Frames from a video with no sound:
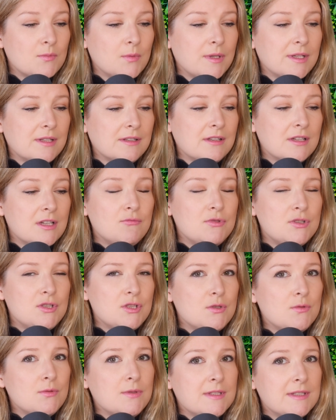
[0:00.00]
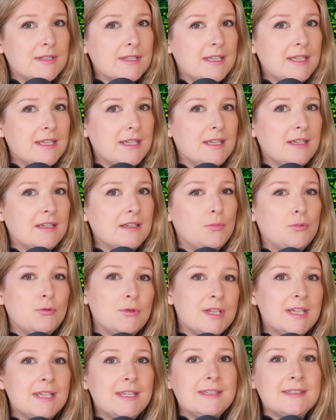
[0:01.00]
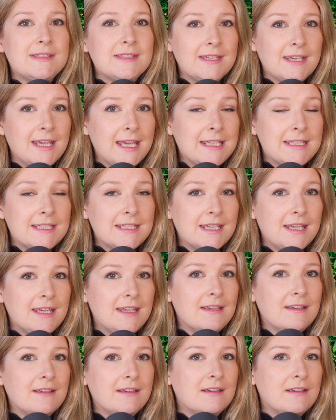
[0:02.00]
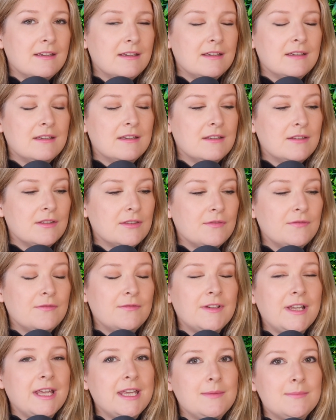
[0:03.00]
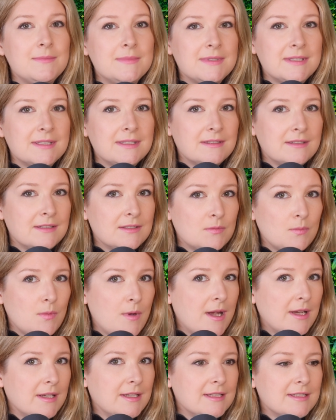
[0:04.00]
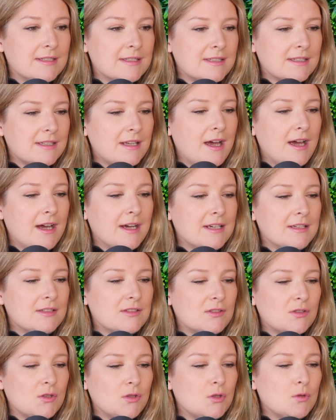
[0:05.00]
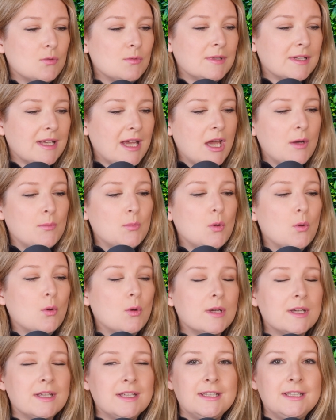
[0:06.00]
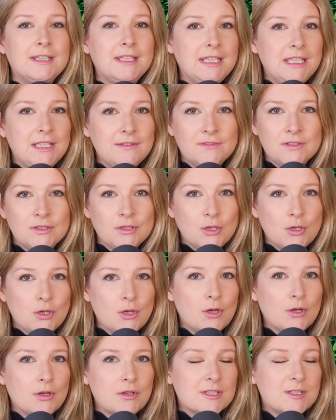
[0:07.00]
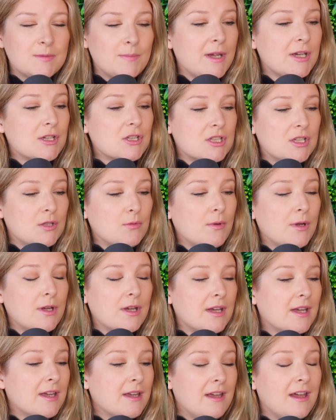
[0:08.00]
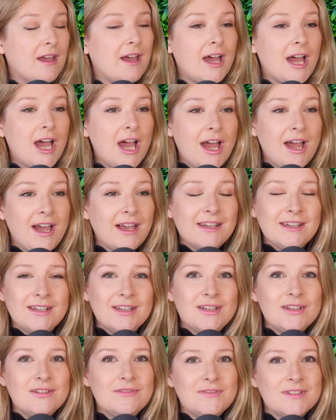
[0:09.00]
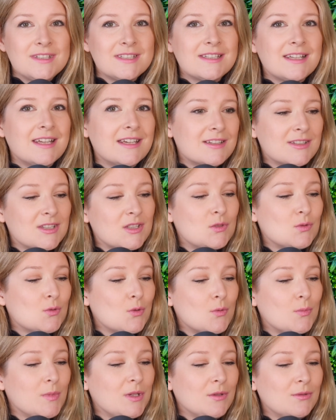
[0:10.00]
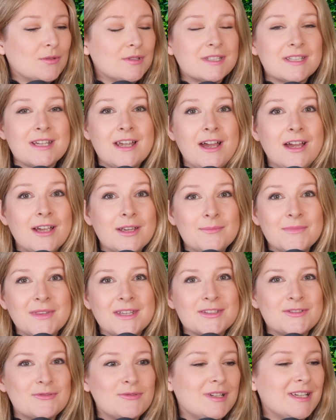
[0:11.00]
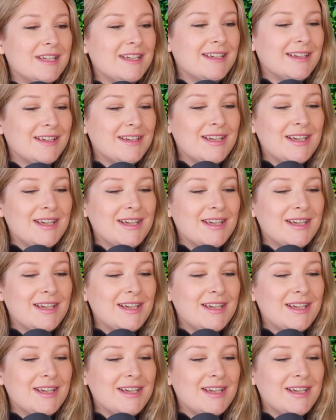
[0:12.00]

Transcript: will reduce the breeze hitting the flames as well inside, so you will get a more even cook, especially where I live. It's like stormy all the time. That's really